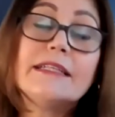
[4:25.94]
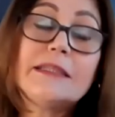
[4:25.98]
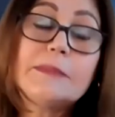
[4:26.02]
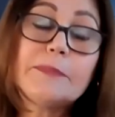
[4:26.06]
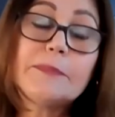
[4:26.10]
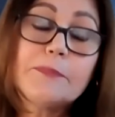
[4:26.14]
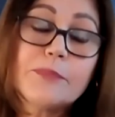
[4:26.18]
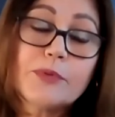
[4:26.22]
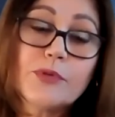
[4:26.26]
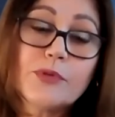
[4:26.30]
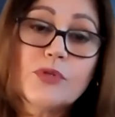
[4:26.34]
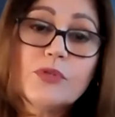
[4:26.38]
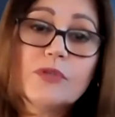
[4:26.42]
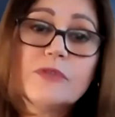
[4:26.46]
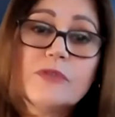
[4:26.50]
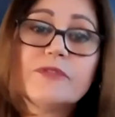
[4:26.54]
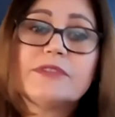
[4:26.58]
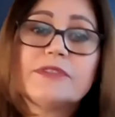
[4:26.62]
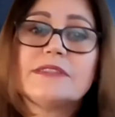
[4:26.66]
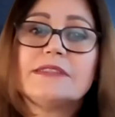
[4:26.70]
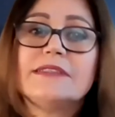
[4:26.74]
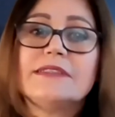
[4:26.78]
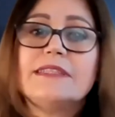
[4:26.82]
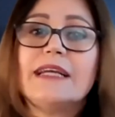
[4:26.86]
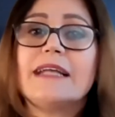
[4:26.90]
It
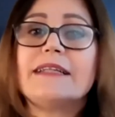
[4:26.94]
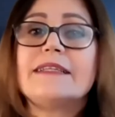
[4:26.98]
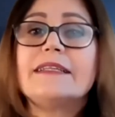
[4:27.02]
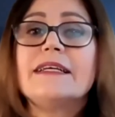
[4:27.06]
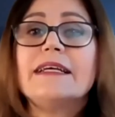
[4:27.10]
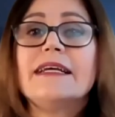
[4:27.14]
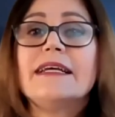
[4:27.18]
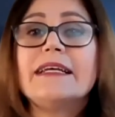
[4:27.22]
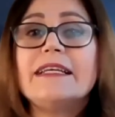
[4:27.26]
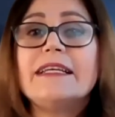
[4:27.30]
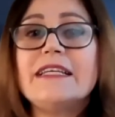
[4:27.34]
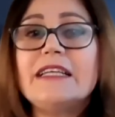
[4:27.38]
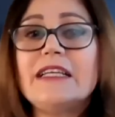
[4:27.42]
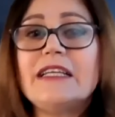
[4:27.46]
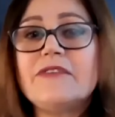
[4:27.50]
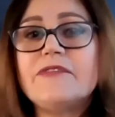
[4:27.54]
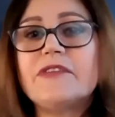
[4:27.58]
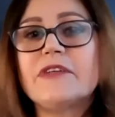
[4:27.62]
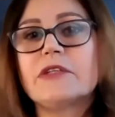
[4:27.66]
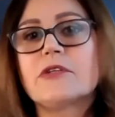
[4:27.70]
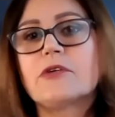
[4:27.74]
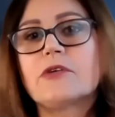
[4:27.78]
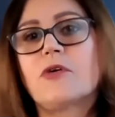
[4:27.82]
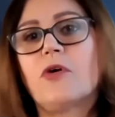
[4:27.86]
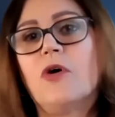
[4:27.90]
proves that
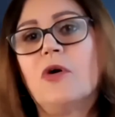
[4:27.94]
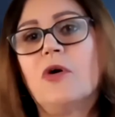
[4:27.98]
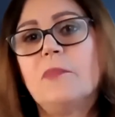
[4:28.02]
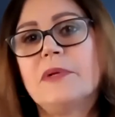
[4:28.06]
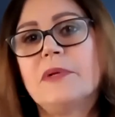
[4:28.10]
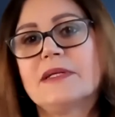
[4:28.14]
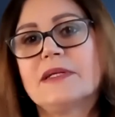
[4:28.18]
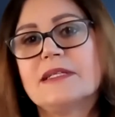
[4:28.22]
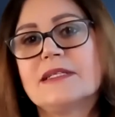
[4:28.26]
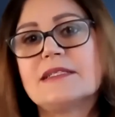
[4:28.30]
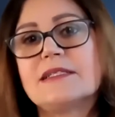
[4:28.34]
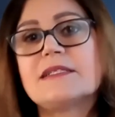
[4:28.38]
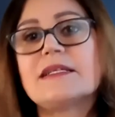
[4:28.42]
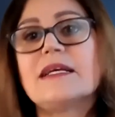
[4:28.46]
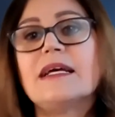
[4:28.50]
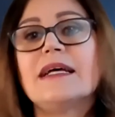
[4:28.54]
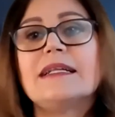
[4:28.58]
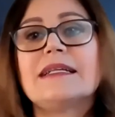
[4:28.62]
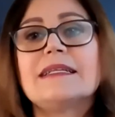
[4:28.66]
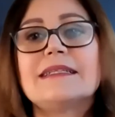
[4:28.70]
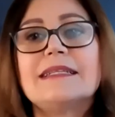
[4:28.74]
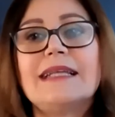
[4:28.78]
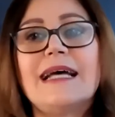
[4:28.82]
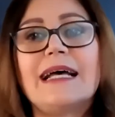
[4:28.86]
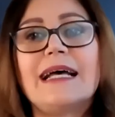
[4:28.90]
even companies
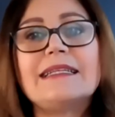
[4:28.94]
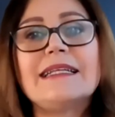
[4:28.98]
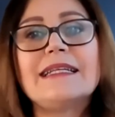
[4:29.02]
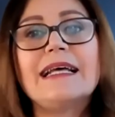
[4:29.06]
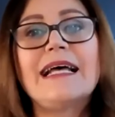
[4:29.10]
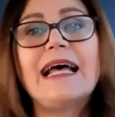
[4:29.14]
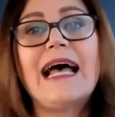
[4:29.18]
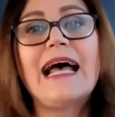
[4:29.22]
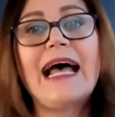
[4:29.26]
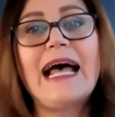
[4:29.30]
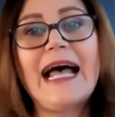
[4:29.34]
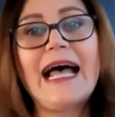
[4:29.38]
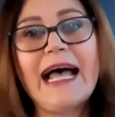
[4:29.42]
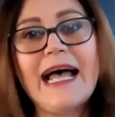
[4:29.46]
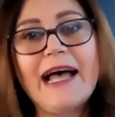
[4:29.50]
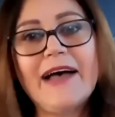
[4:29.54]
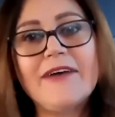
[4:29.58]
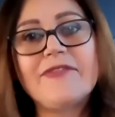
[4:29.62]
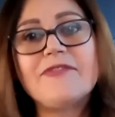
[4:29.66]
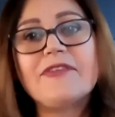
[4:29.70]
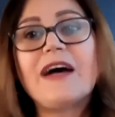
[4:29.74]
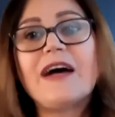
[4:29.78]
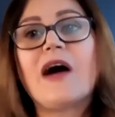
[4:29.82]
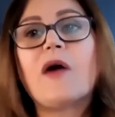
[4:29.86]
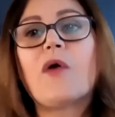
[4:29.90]
that
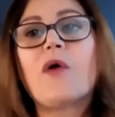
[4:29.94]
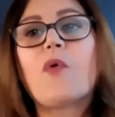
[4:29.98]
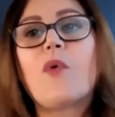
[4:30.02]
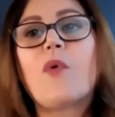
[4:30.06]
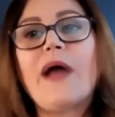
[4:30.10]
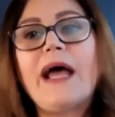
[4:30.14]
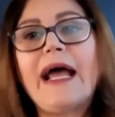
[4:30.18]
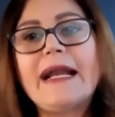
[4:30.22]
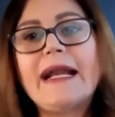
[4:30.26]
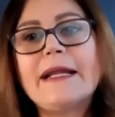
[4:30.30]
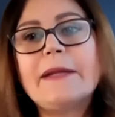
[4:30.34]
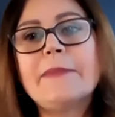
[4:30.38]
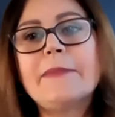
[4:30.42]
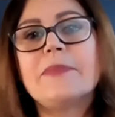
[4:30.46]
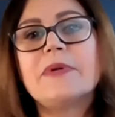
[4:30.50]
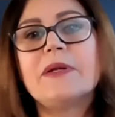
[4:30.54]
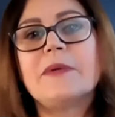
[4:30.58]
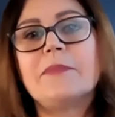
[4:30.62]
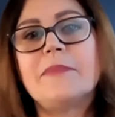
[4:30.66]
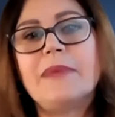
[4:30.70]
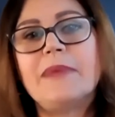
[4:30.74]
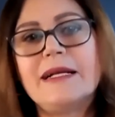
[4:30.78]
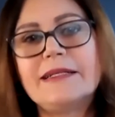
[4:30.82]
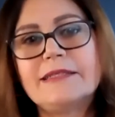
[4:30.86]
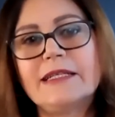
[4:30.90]
have already
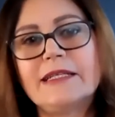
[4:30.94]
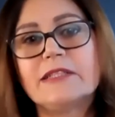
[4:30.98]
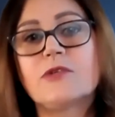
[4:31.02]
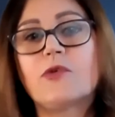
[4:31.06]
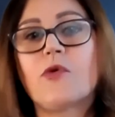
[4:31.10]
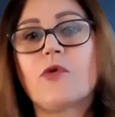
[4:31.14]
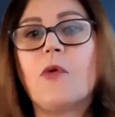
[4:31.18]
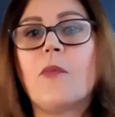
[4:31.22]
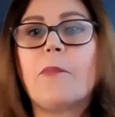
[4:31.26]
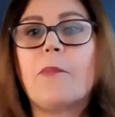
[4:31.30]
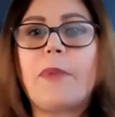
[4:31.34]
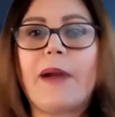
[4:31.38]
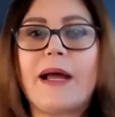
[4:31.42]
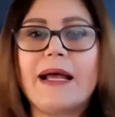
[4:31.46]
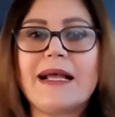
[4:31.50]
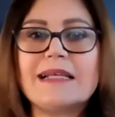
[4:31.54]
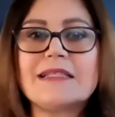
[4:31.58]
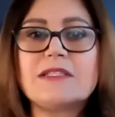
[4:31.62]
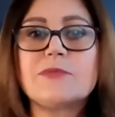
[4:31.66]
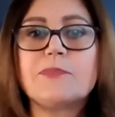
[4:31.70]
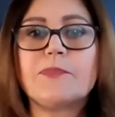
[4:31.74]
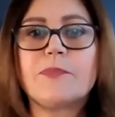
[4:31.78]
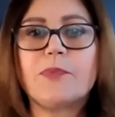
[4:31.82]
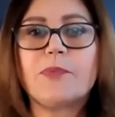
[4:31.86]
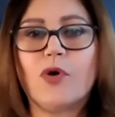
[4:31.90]
implemented
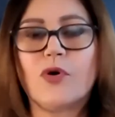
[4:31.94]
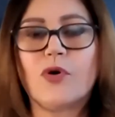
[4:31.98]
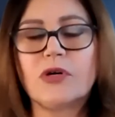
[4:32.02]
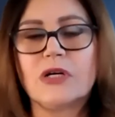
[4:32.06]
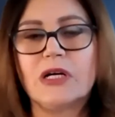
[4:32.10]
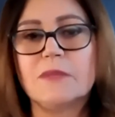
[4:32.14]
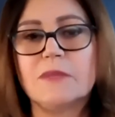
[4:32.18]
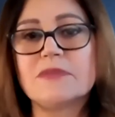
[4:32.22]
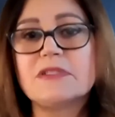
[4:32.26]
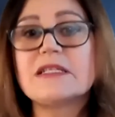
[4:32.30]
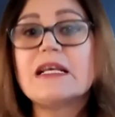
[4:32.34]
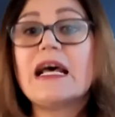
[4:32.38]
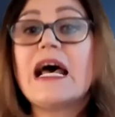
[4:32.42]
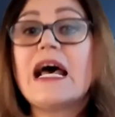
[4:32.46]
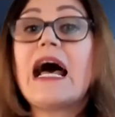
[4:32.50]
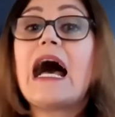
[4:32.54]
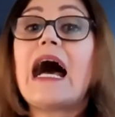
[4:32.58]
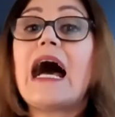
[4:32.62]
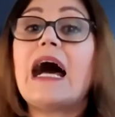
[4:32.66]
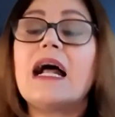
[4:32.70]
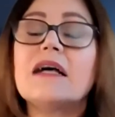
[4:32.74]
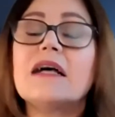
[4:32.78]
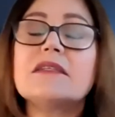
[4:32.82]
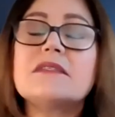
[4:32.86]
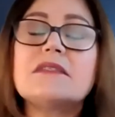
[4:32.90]
compliance programs
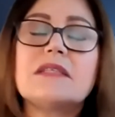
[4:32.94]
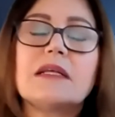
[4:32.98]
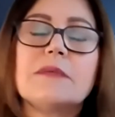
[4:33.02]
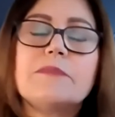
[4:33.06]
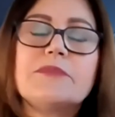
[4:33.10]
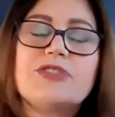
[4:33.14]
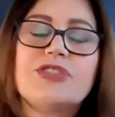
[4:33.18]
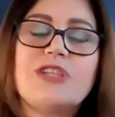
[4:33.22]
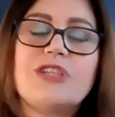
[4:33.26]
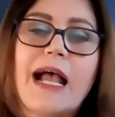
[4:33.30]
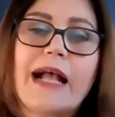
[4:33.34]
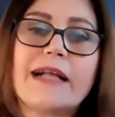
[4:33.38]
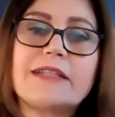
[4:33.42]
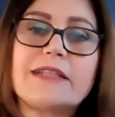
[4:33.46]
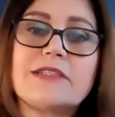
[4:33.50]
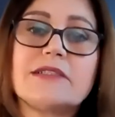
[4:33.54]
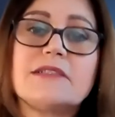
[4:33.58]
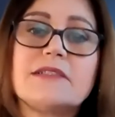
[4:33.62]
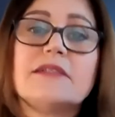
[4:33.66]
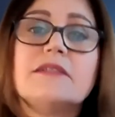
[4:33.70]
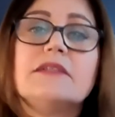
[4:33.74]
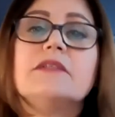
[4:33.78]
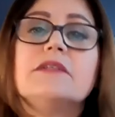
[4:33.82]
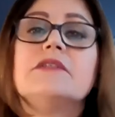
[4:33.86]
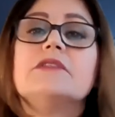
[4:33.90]
are
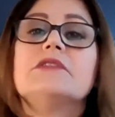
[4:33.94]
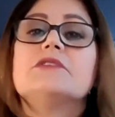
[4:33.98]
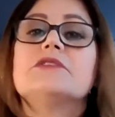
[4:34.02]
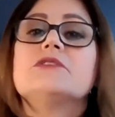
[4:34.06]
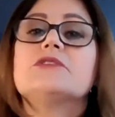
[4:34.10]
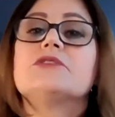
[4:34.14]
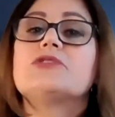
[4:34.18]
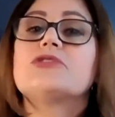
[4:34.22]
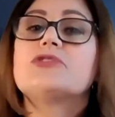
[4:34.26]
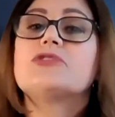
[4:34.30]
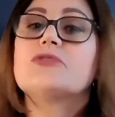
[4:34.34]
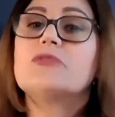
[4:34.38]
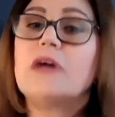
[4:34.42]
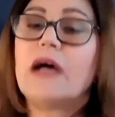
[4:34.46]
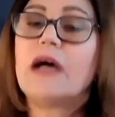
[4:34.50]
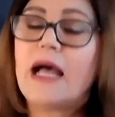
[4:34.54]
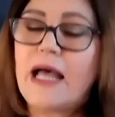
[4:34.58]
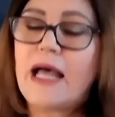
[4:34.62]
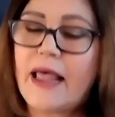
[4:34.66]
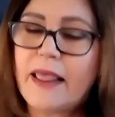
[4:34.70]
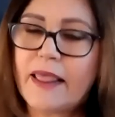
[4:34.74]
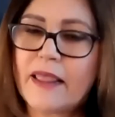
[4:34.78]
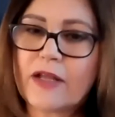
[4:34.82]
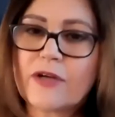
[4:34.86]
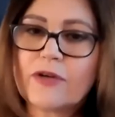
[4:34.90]
subject
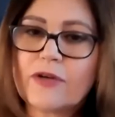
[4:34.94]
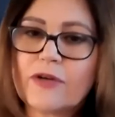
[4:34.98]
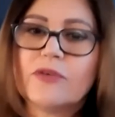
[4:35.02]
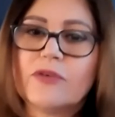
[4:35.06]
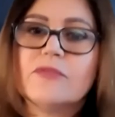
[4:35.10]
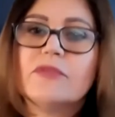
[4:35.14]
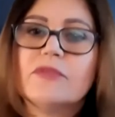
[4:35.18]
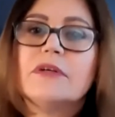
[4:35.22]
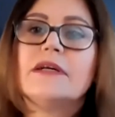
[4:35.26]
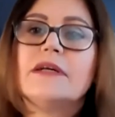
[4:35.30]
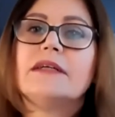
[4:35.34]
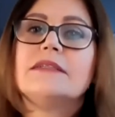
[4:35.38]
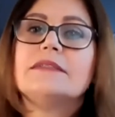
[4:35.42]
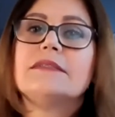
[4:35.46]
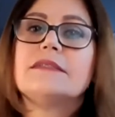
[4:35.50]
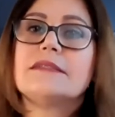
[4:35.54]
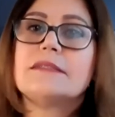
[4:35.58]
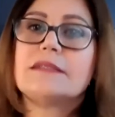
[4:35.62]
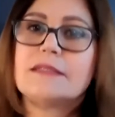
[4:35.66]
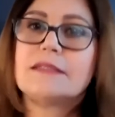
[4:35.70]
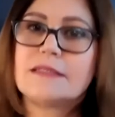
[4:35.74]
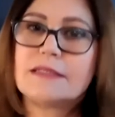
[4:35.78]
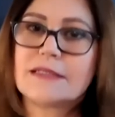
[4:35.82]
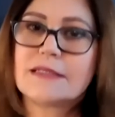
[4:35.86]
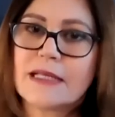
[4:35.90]
to ethical
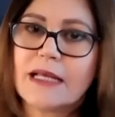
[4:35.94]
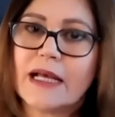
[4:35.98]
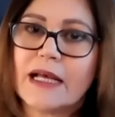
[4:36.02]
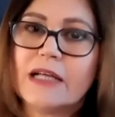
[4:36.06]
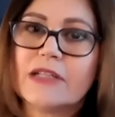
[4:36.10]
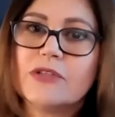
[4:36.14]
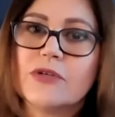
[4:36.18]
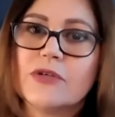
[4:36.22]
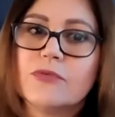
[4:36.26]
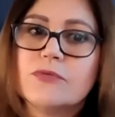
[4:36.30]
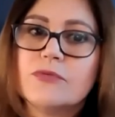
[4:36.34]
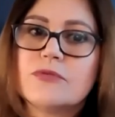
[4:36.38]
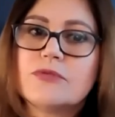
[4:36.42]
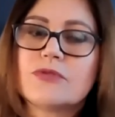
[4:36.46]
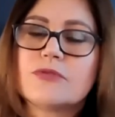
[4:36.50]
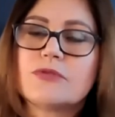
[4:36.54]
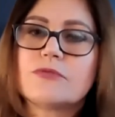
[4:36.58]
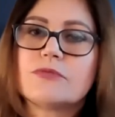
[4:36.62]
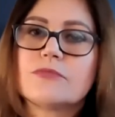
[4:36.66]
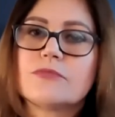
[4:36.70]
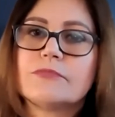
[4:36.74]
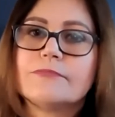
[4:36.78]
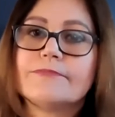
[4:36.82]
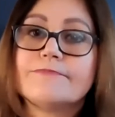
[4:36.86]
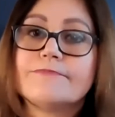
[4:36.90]

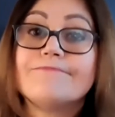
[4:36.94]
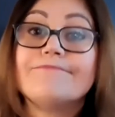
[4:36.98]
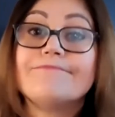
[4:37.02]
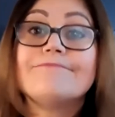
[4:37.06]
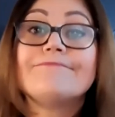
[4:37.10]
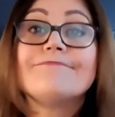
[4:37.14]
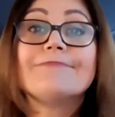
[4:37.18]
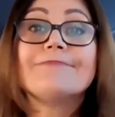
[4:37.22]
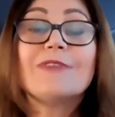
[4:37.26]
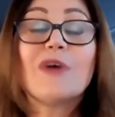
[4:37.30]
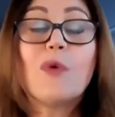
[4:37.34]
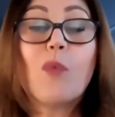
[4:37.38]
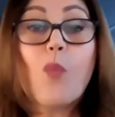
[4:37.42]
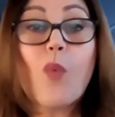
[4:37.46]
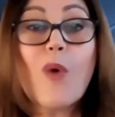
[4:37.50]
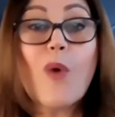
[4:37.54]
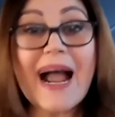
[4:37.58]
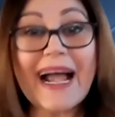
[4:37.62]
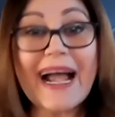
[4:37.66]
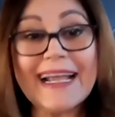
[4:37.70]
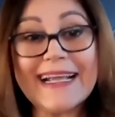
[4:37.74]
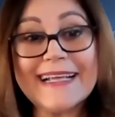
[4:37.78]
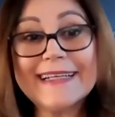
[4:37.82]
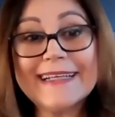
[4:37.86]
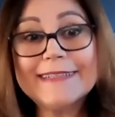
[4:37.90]
scandals.
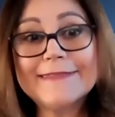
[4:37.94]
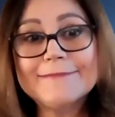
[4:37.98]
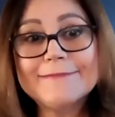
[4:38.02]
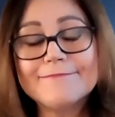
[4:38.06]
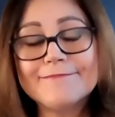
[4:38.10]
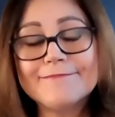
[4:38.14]
Why?